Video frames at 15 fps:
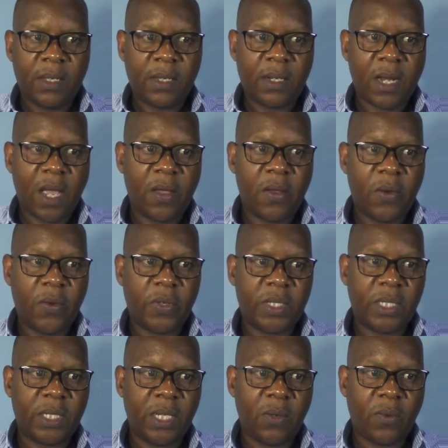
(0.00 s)
Now you
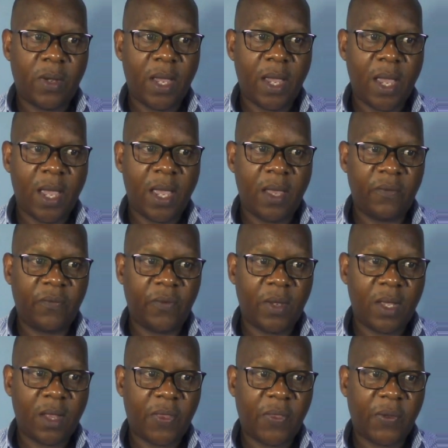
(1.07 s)
see we
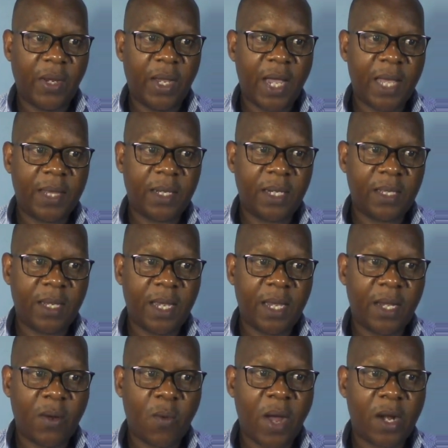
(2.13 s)
have
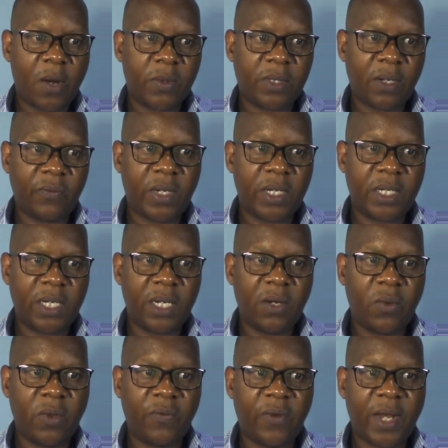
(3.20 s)
301 observations
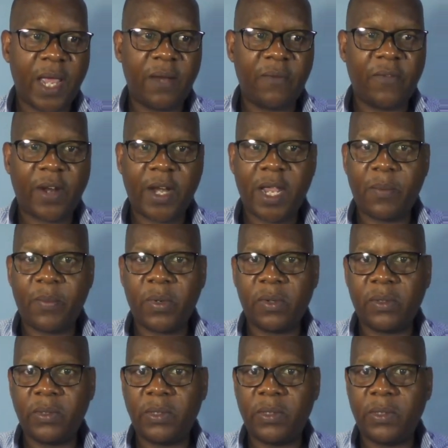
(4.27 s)
with 9
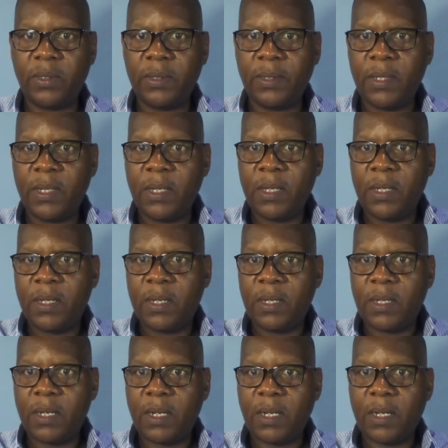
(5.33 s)
variables.
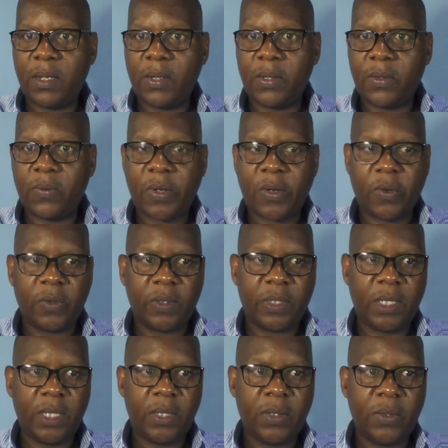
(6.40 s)
We
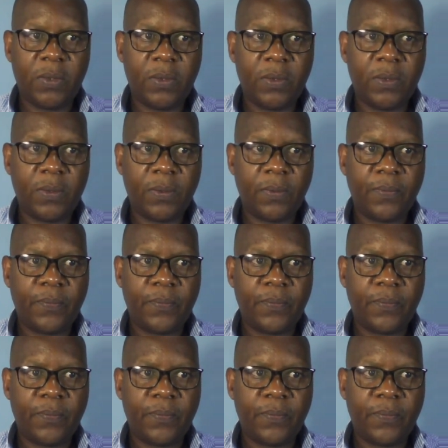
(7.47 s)
continue.